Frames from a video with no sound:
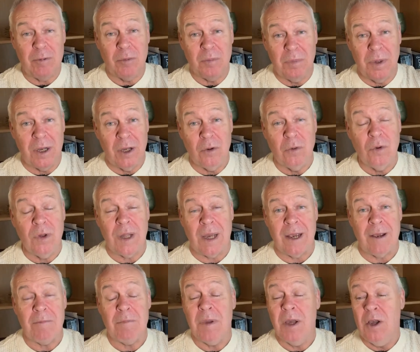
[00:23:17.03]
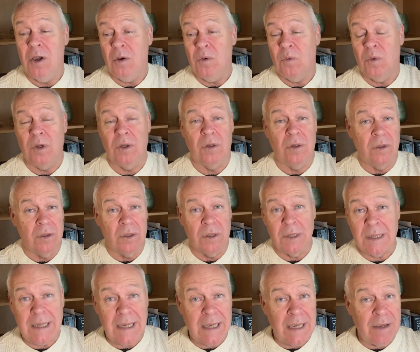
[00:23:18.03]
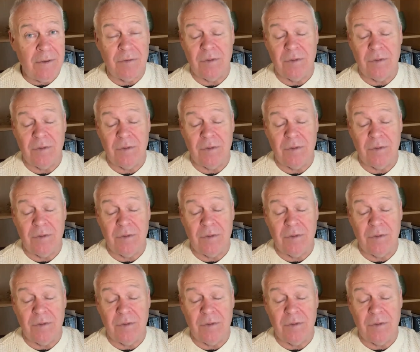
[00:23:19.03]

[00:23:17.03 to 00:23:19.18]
below them will leave,